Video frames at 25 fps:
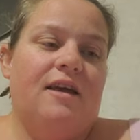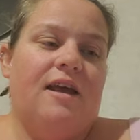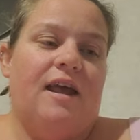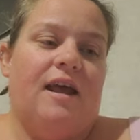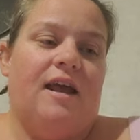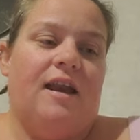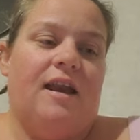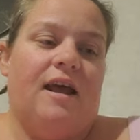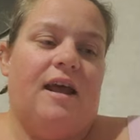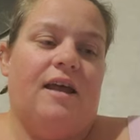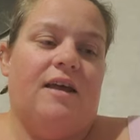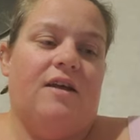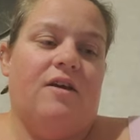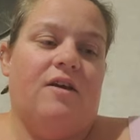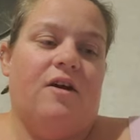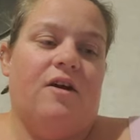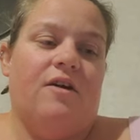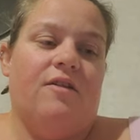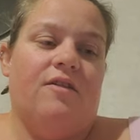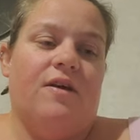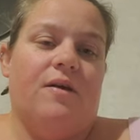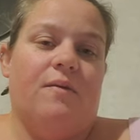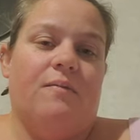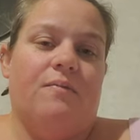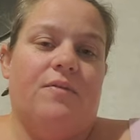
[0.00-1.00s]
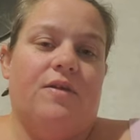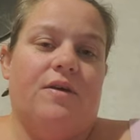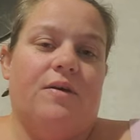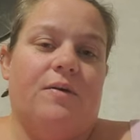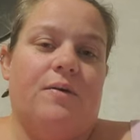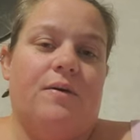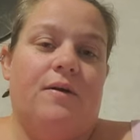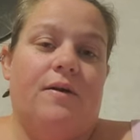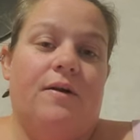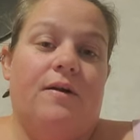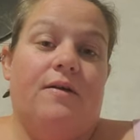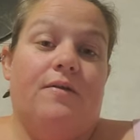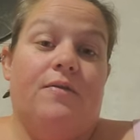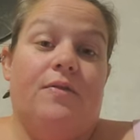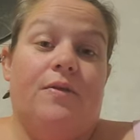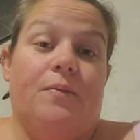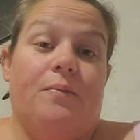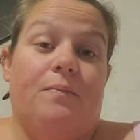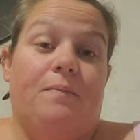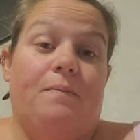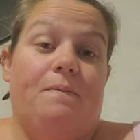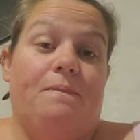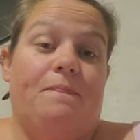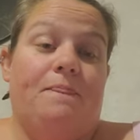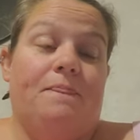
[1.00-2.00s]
and I call them the, the